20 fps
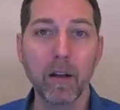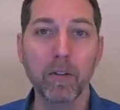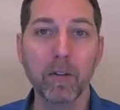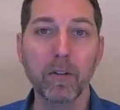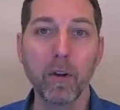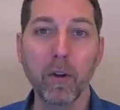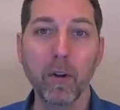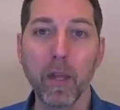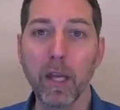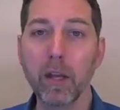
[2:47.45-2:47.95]

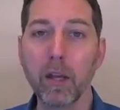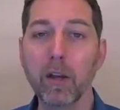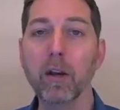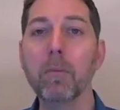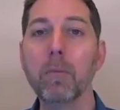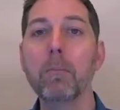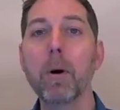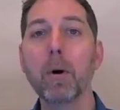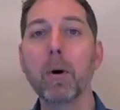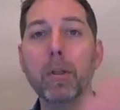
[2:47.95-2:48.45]
so that you
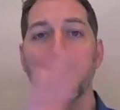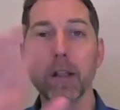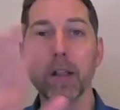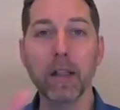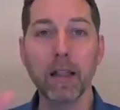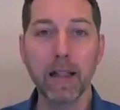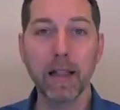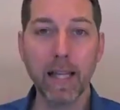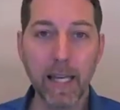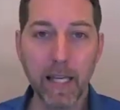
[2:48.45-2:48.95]
can both
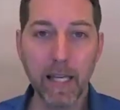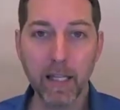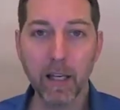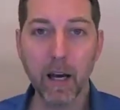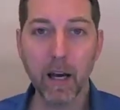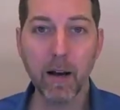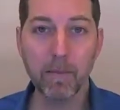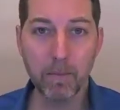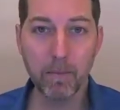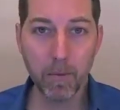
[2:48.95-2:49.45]
lead
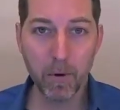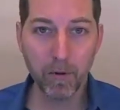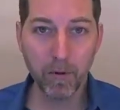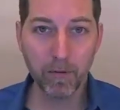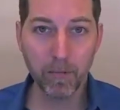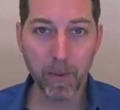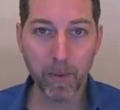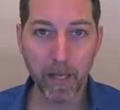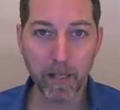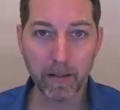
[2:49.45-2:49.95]
a
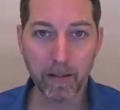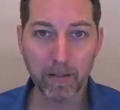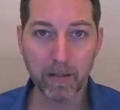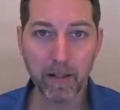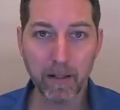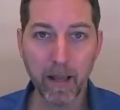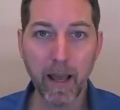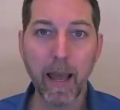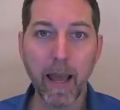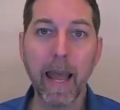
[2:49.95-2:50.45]

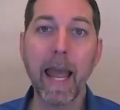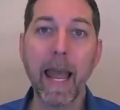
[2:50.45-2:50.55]
movement